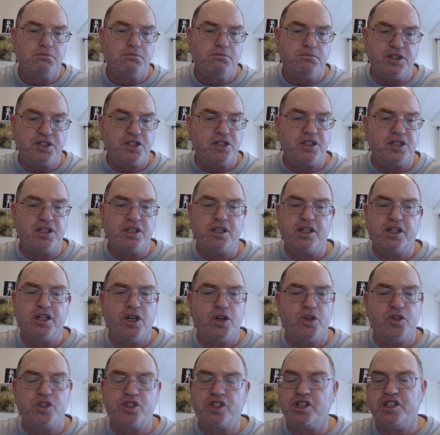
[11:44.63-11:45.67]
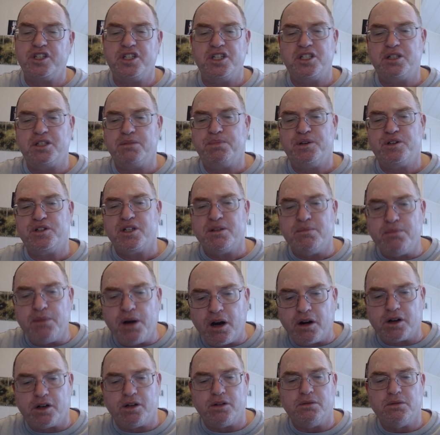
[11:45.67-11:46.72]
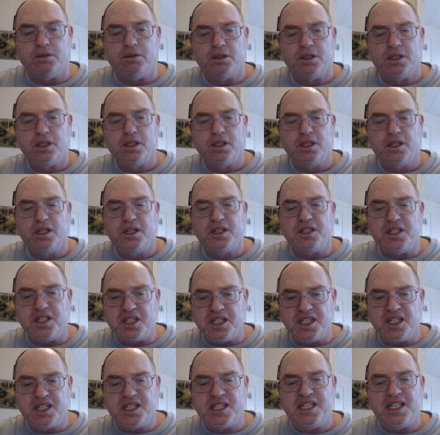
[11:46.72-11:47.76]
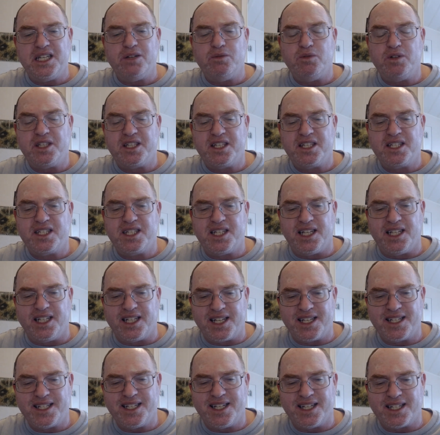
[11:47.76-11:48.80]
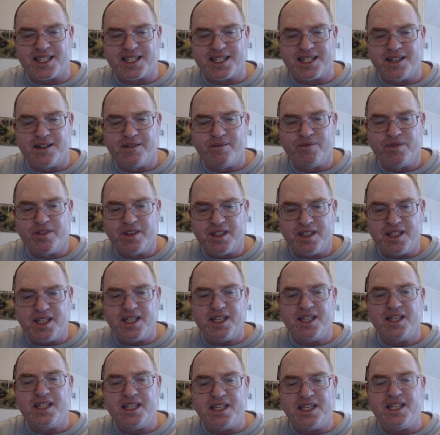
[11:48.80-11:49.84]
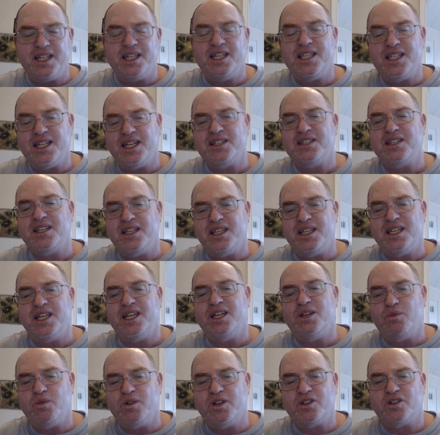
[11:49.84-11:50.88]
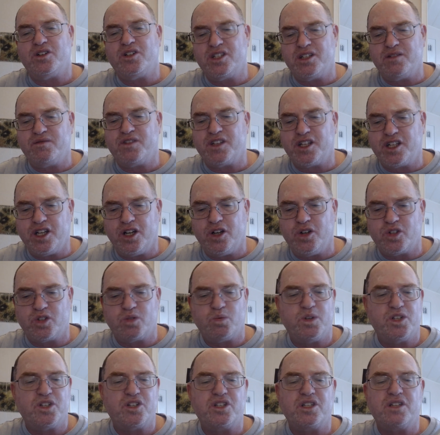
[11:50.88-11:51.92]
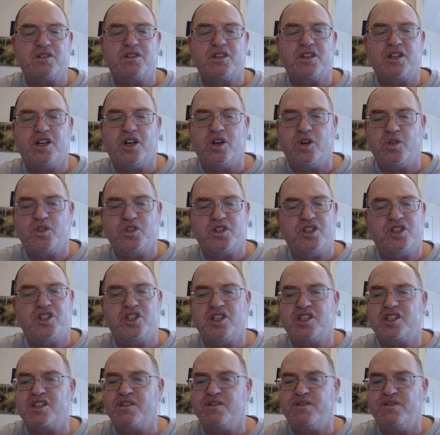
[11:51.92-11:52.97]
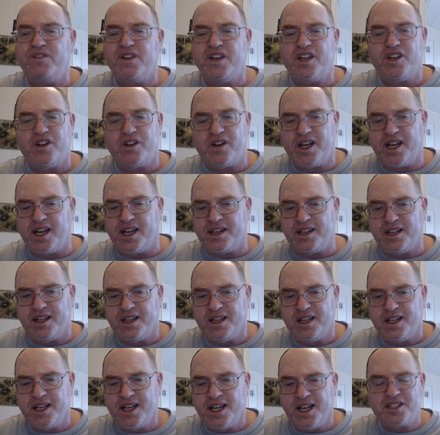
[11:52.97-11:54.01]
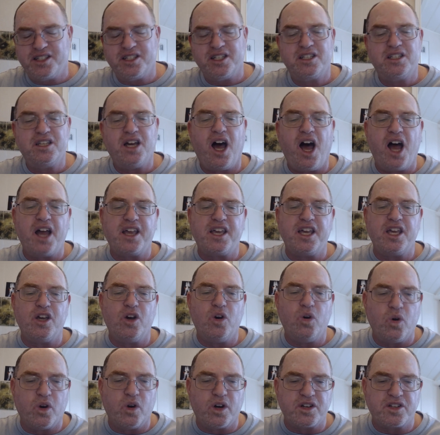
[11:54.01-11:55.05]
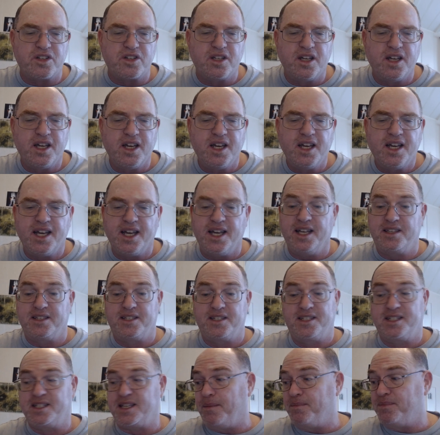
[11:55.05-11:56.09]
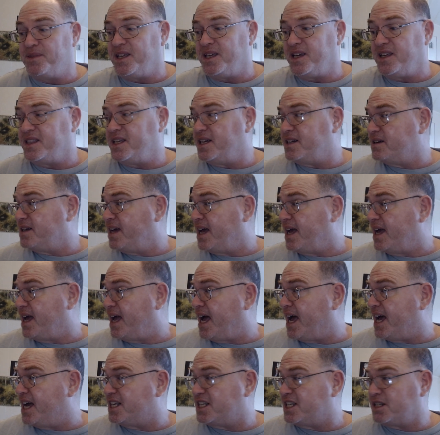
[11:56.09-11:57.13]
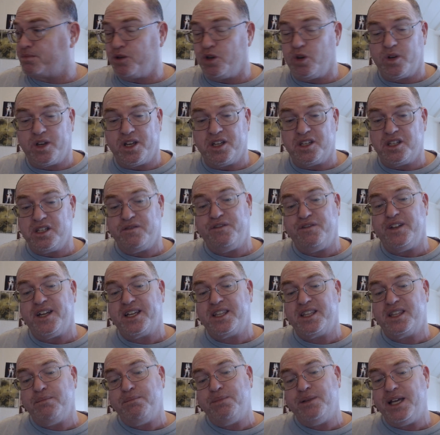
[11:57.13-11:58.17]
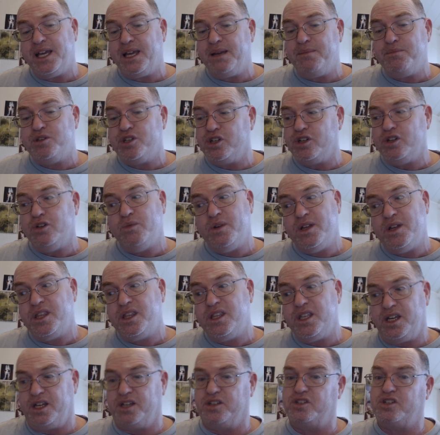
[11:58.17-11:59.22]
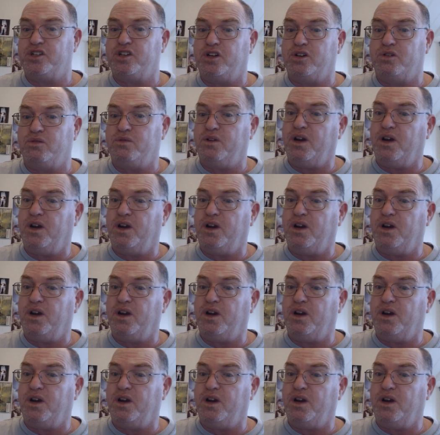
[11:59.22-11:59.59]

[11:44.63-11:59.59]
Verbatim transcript: Wizards of the Coast could disappear tomorrow, D&D would still exist. D&D doesn't need Wizards of the Coast. Wizards of the Coast is just a figurehead. It's a talking horse. It's something that Hasbro can deflect the blame to when things go